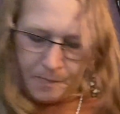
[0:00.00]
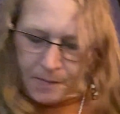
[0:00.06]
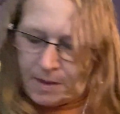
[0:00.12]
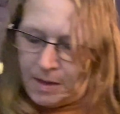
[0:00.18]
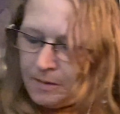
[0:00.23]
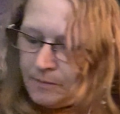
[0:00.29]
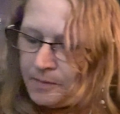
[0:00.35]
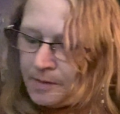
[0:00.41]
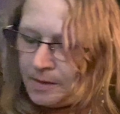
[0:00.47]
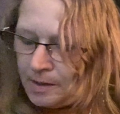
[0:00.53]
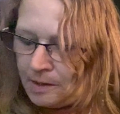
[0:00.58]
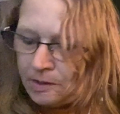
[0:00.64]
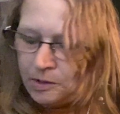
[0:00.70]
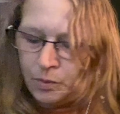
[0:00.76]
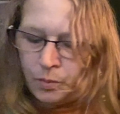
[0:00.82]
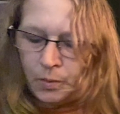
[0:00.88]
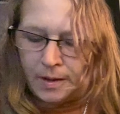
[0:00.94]
Give you a
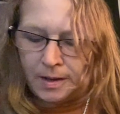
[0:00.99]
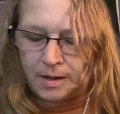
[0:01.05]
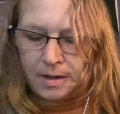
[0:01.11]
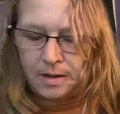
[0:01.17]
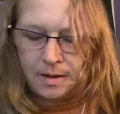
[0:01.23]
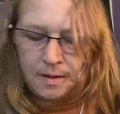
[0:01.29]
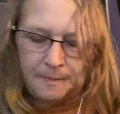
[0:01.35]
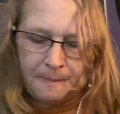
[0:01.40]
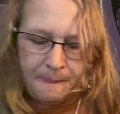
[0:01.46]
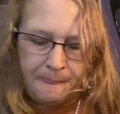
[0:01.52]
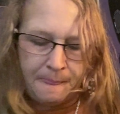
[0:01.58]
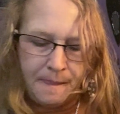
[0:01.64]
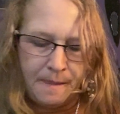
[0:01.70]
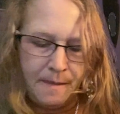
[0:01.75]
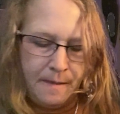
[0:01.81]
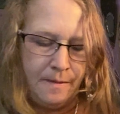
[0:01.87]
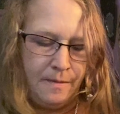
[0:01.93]
quick.
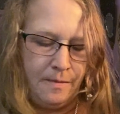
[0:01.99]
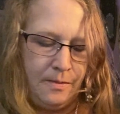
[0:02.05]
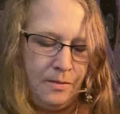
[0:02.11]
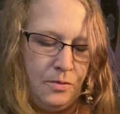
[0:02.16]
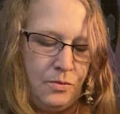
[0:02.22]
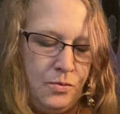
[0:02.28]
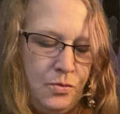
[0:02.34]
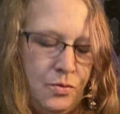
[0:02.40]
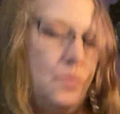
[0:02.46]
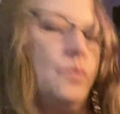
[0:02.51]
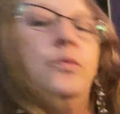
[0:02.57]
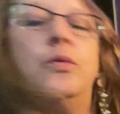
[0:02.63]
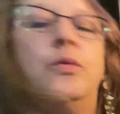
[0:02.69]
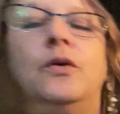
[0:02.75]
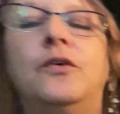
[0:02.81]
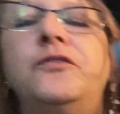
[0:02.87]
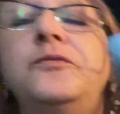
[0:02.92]
Ooh,
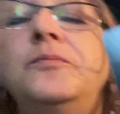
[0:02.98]
Wolf